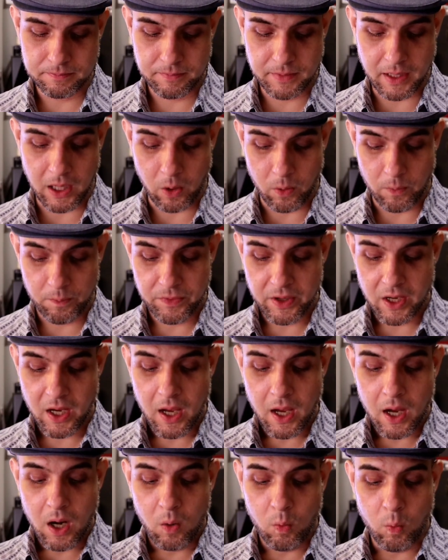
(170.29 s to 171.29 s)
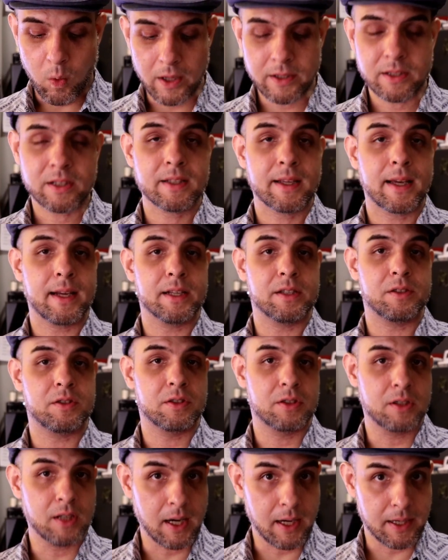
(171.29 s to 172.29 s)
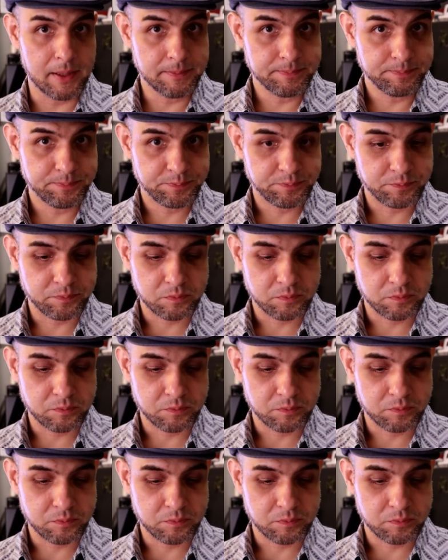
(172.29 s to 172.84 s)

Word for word: Now, once that is done,